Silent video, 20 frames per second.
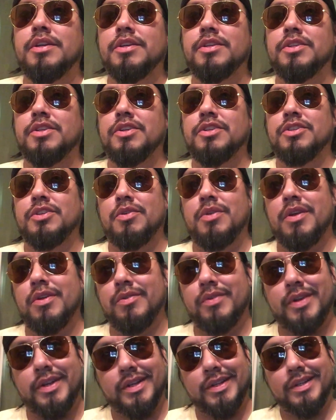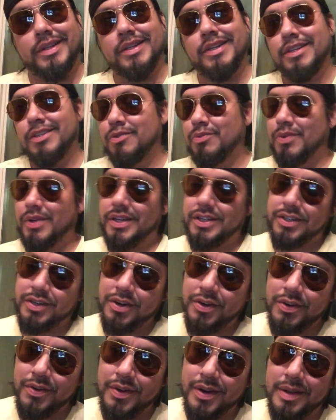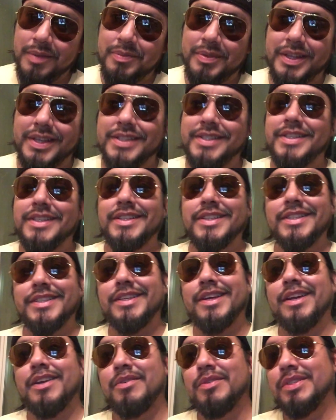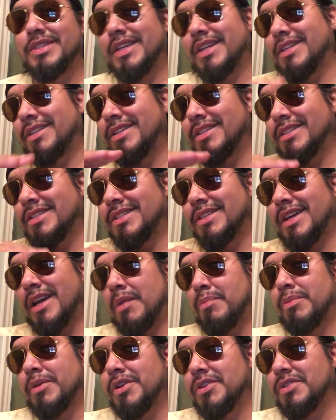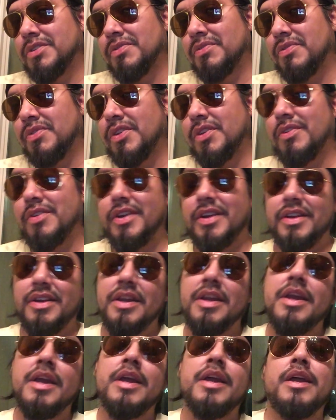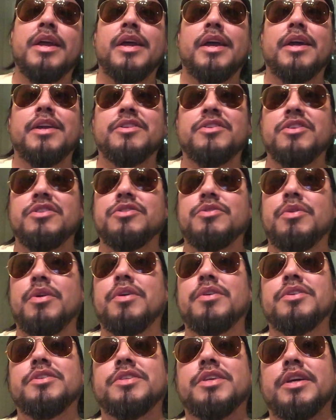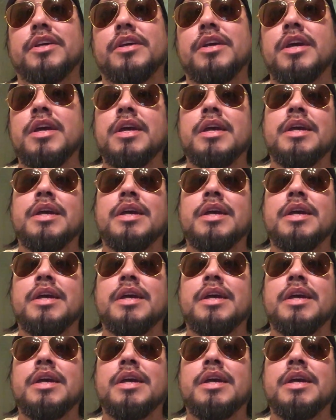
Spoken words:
He turns around, right? He doesn't want to turn around because he just thought he was like Scott Peterson free, right? He turns around, he's like,